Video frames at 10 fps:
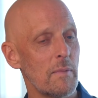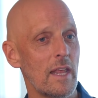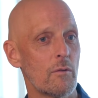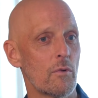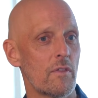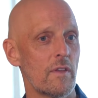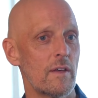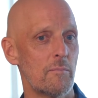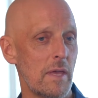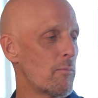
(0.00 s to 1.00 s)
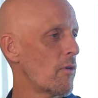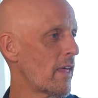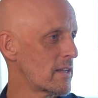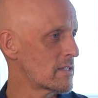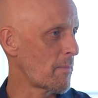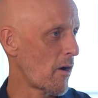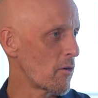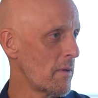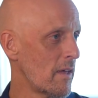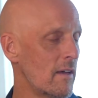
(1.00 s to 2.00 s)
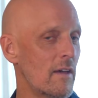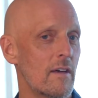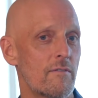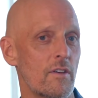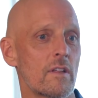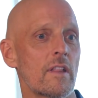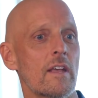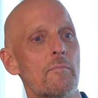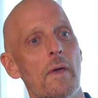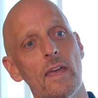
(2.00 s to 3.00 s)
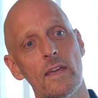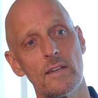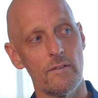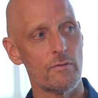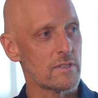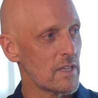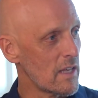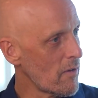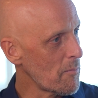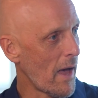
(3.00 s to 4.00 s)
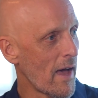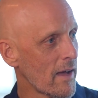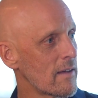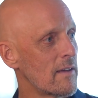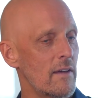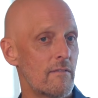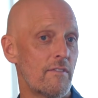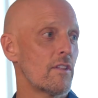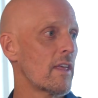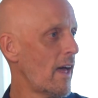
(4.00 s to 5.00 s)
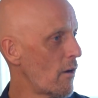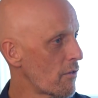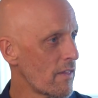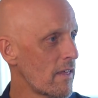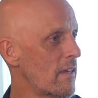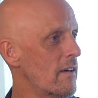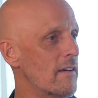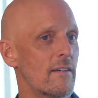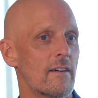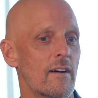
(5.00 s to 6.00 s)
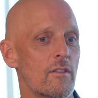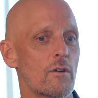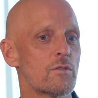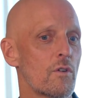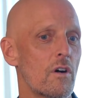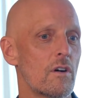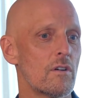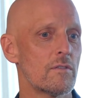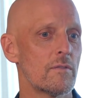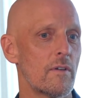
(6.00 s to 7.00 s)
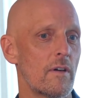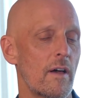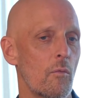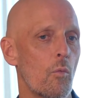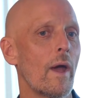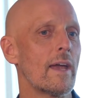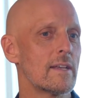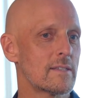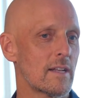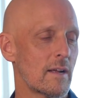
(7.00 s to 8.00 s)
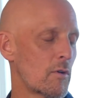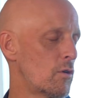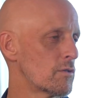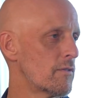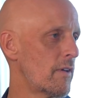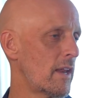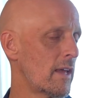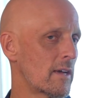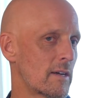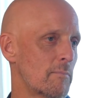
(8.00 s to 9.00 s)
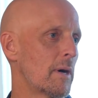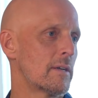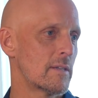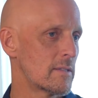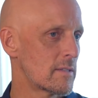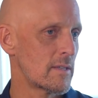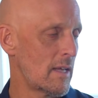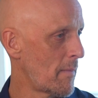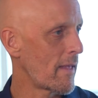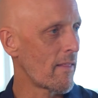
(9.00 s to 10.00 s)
meeting with people that inspire me, feeling like I'm making a difference and giving back, feeling healthy. Those are all ways that I'm cultivating an abundance in my